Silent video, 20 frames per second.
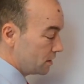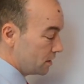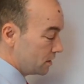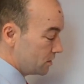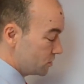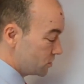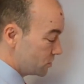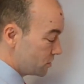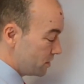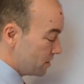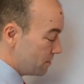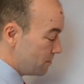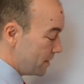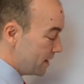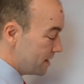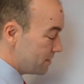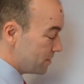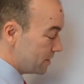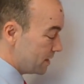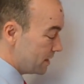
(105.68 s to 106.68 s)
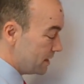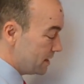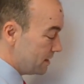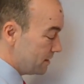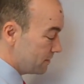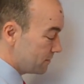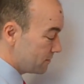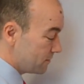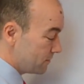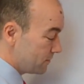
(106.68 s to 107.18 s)
So it may be
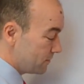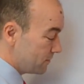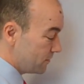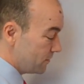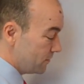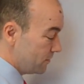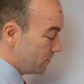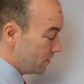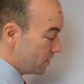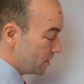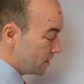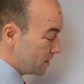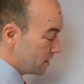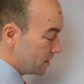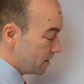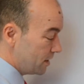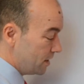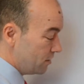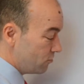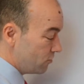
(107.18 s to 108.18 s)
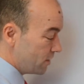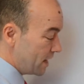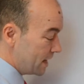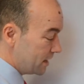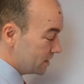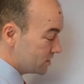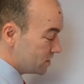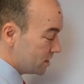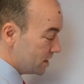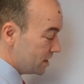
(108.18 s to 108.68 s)
that in
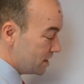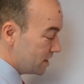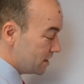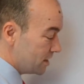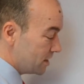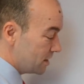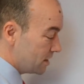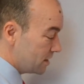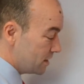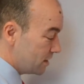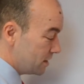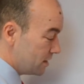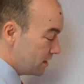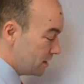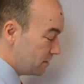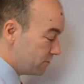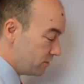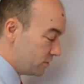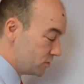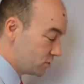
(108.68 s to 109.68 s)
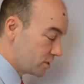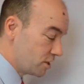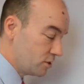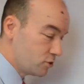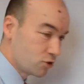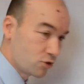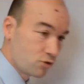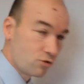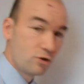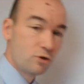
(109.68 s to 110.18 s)
reality, if this
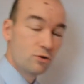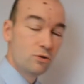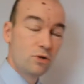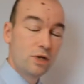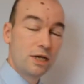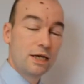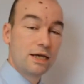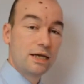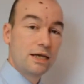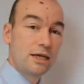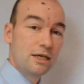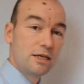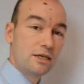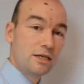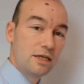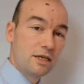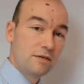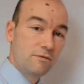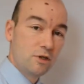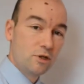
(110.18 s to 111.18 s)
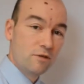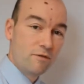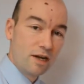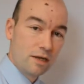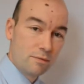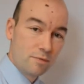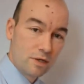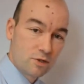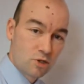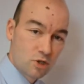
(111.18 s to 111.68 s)
goes through, if you
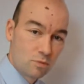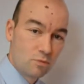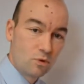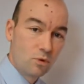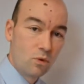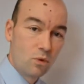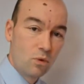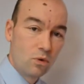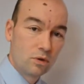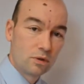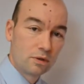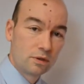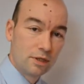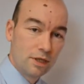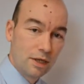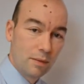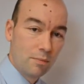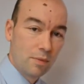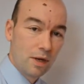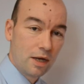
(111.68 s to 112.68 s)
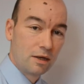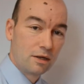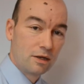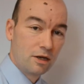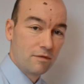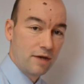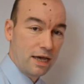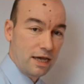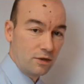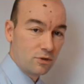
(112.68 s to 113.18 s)
develop a small number of
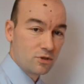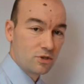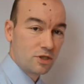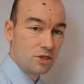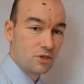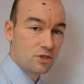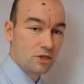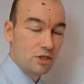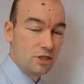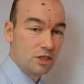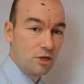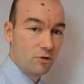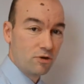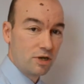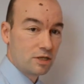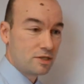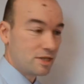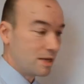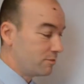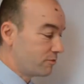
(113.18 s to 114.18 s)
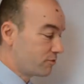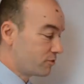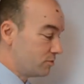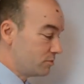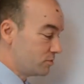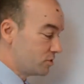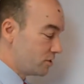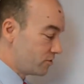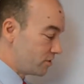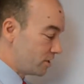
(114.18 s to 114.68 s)
houses and you're exempt from
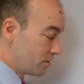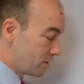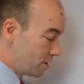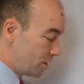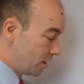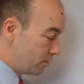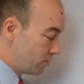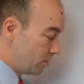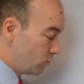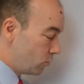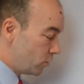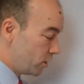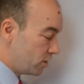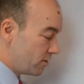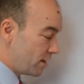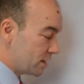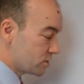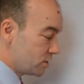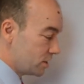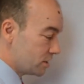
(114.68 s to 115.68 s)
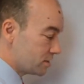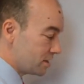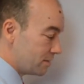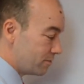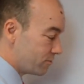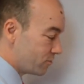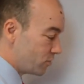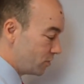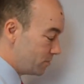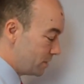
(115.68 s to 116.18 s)
zero carbon, what you're actually exempt
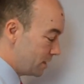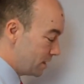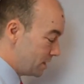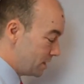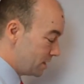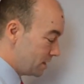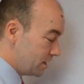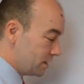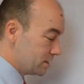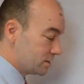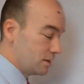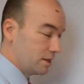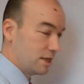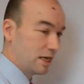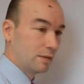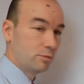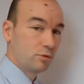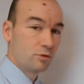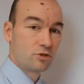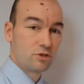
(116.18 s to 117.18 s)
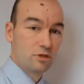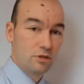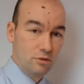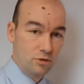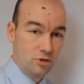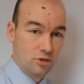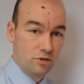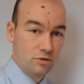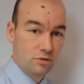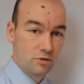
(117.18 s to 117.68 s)
from is allowable
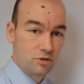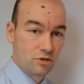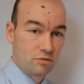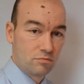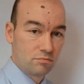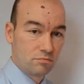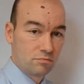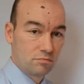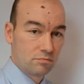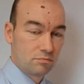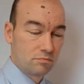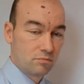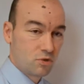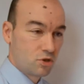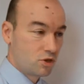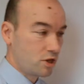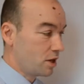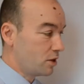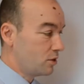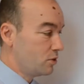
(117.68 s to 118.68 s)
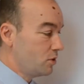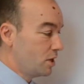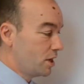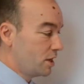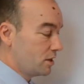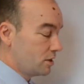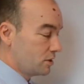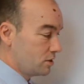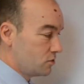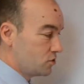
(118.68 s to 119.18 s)
solutions. So
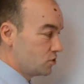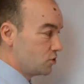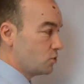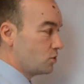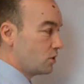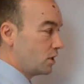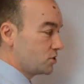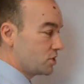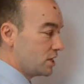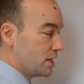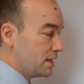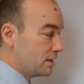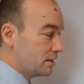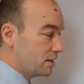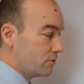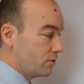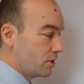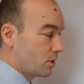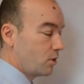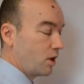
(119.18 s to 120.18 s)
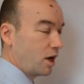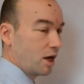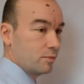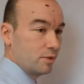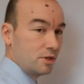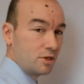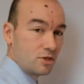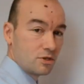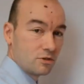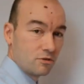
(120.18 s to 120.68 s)
you've still got to hit the
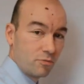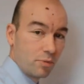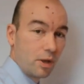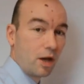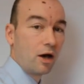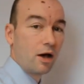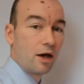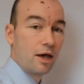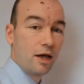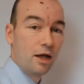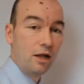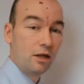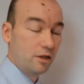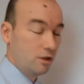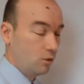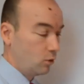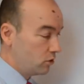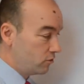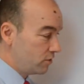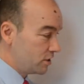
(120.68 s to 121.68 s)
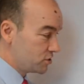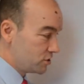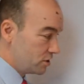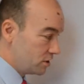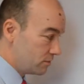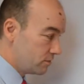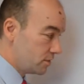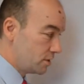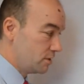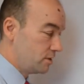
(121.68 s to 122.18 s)
requirements of Part L and all the rest of the
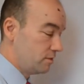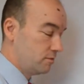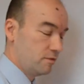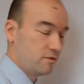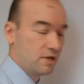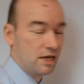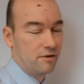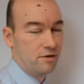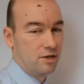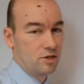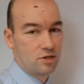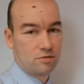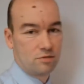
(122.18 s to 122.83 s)
various